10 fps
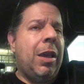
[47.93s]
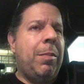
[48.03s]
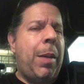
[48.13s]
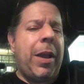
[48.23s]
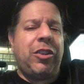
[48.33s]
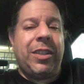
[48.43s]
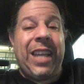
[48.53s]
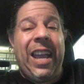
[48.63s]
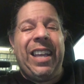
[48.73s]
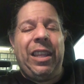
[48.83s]
maybe i should
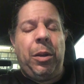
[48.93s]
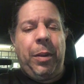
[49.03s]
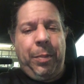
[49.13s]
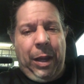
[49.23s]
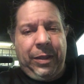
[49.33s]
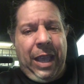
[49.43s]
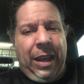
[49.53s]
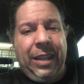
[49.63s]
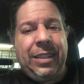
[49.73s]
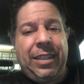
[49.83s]
tell you a little bit about that
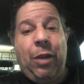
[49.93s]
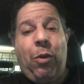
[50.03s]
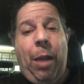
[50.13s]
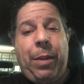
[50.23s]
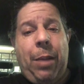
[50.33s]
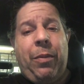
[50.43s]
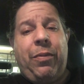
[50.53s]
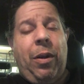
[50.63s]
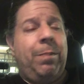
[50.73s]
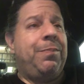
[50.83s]
understand where i'm coming
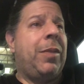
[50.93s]
from